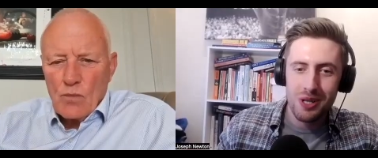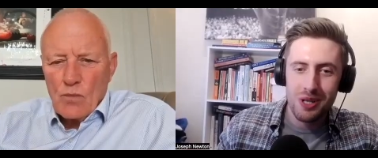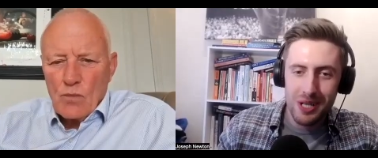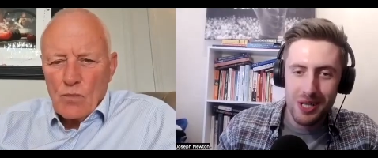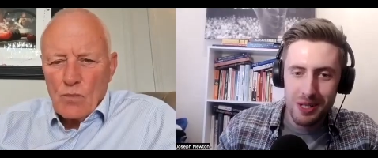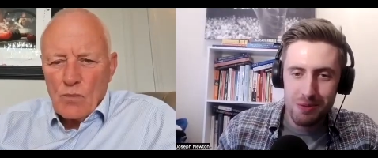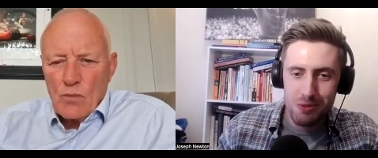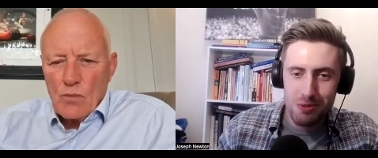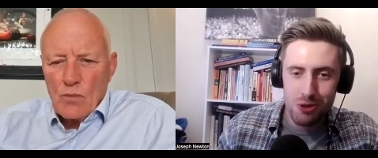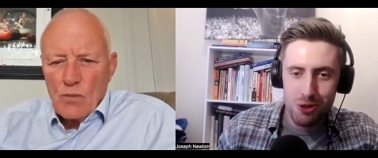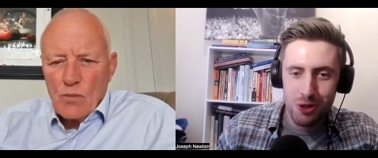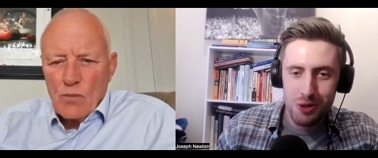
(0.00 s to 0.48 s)
Speaker 1: I
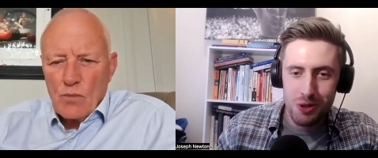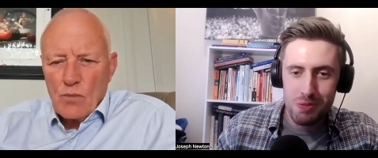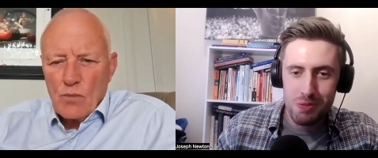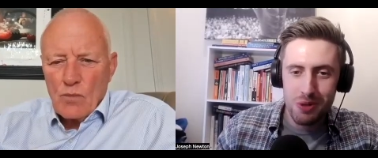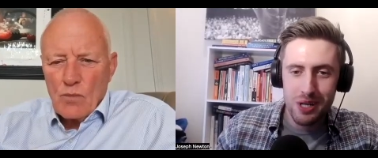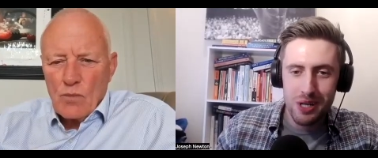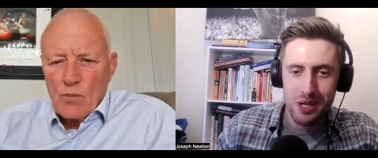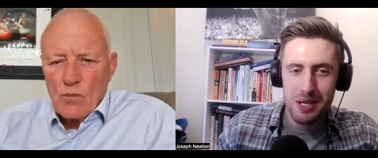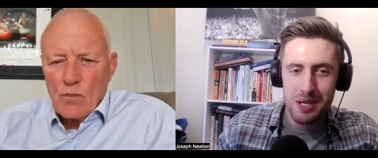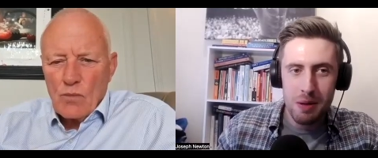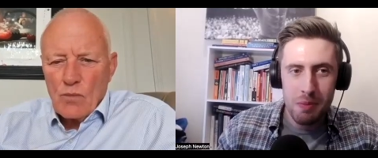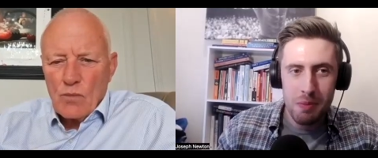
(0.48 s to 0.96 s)
am joined
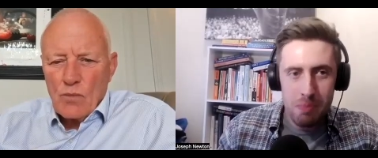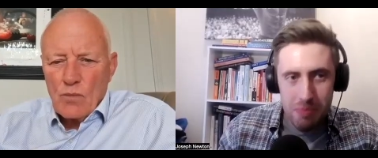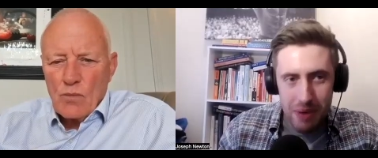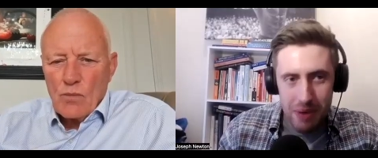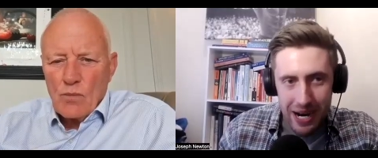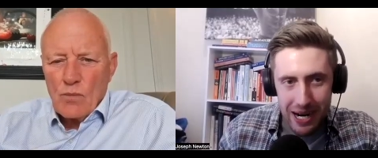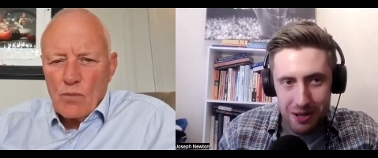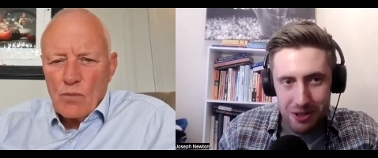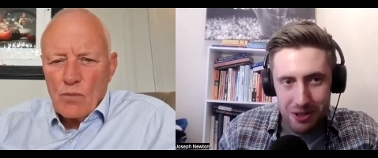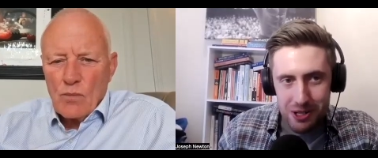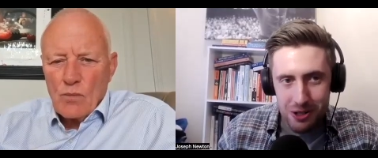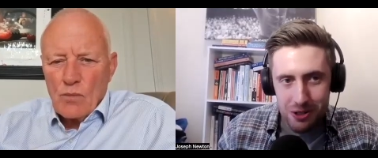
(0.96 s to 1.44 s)
by
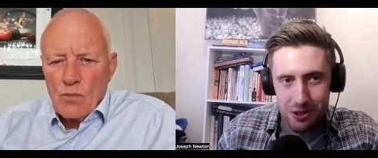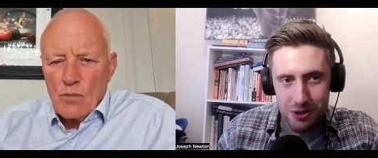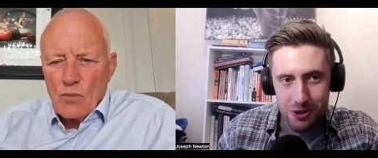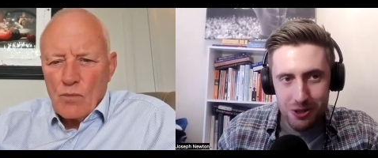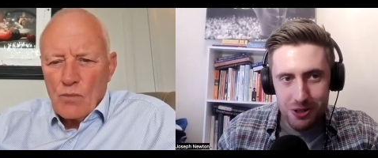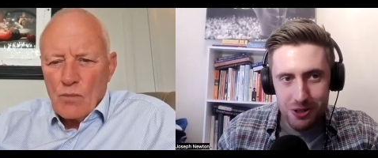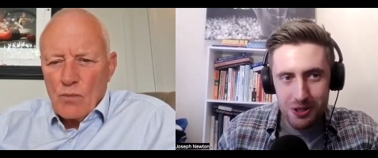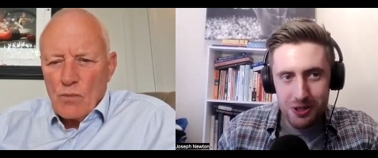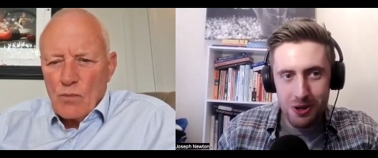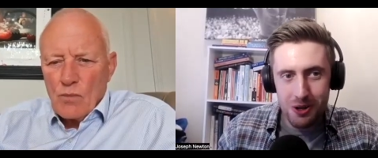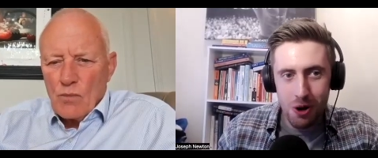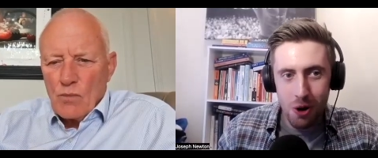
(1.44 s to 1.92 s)
Barry
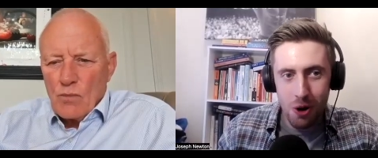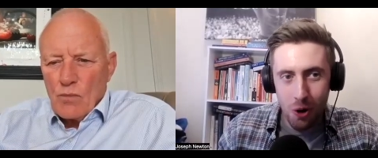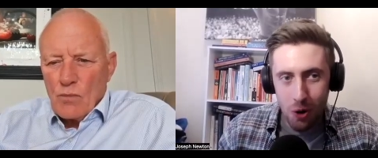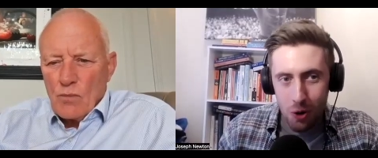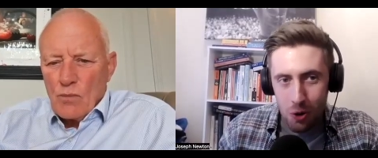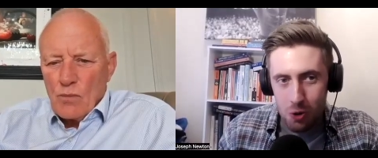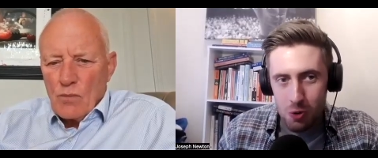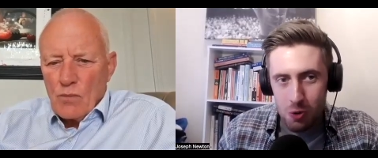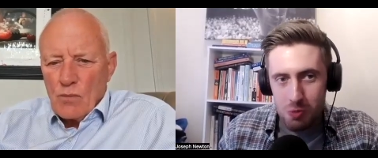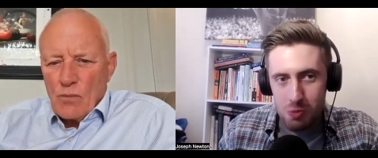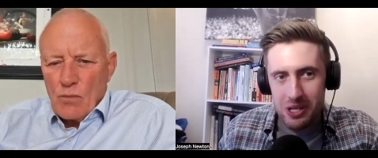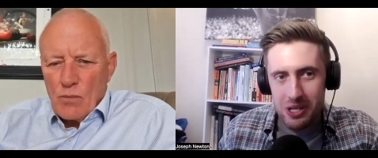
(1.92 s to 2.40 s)
Hearn,
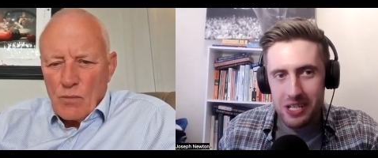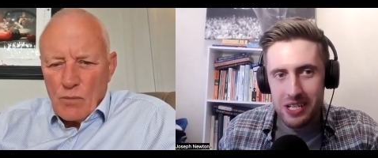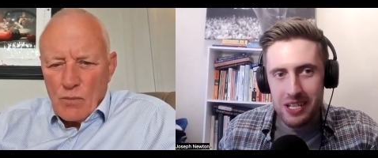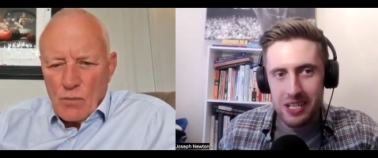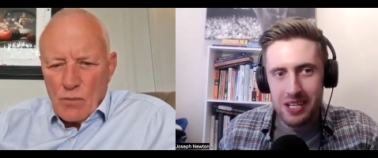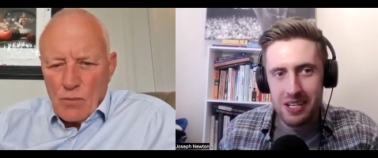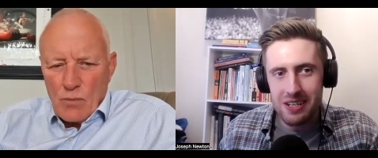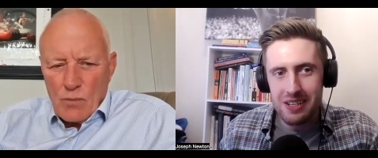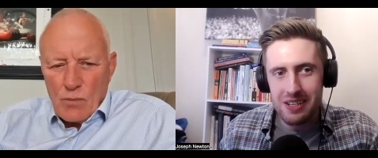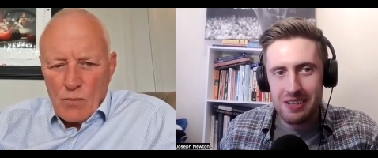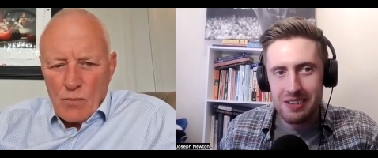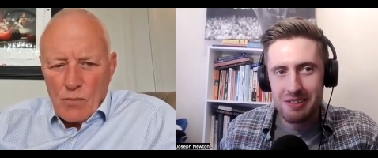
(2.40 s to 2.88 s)
OB,
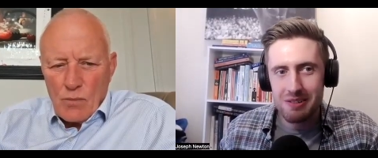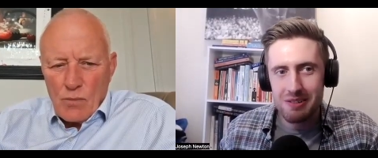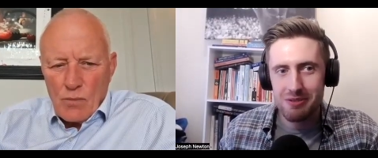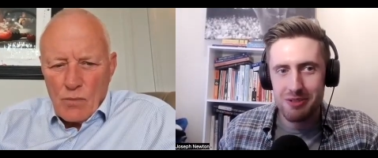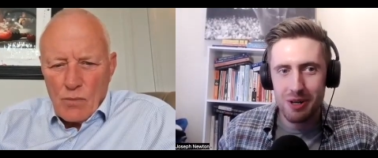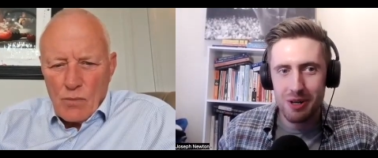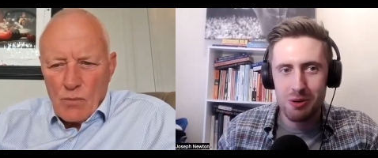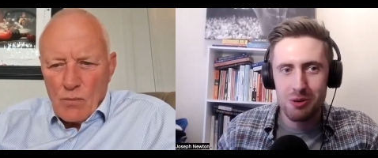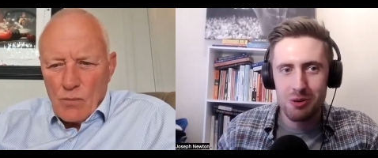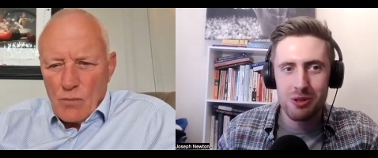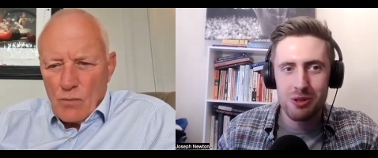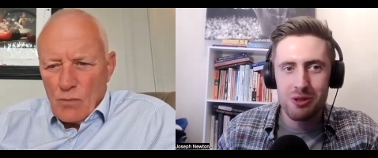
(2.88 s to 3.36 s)

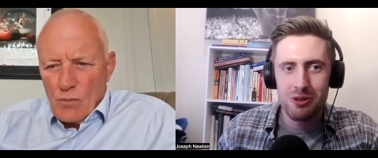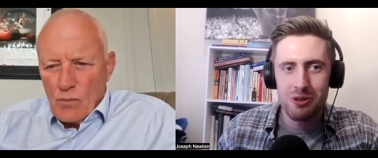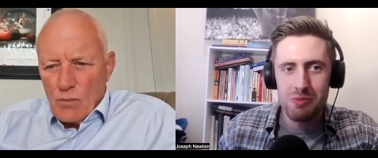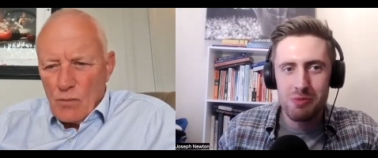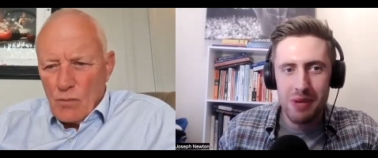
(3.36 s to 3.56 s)
founder of